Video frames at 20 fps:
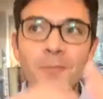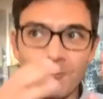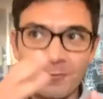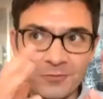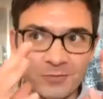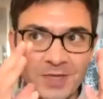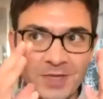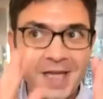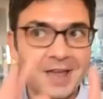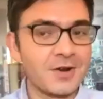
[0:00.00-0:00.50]

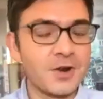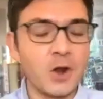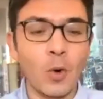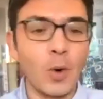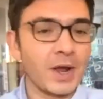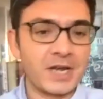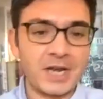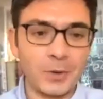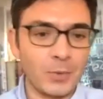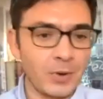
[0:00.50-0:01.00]
they had no
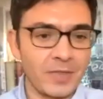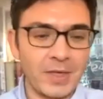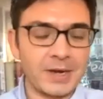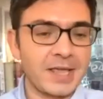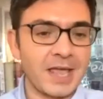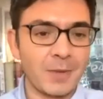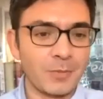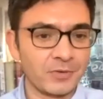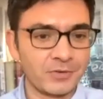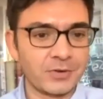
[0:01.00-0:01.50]
idea where that
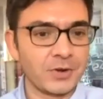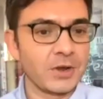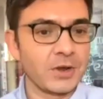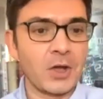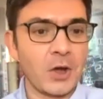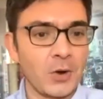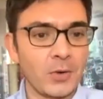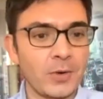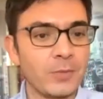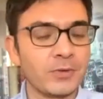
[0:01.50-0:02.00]
game was going to
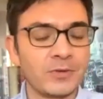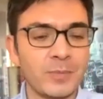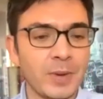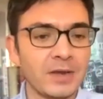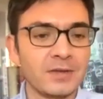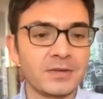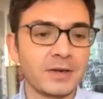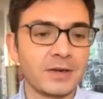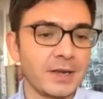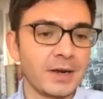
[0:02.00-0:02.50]
go. It was
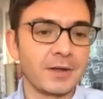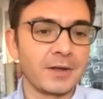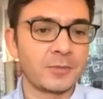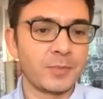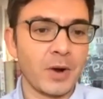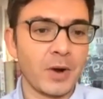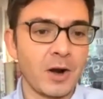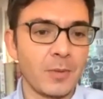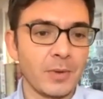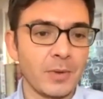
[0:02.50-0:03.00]
basically an
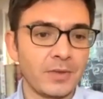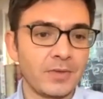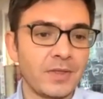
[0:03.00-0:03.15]
experiment.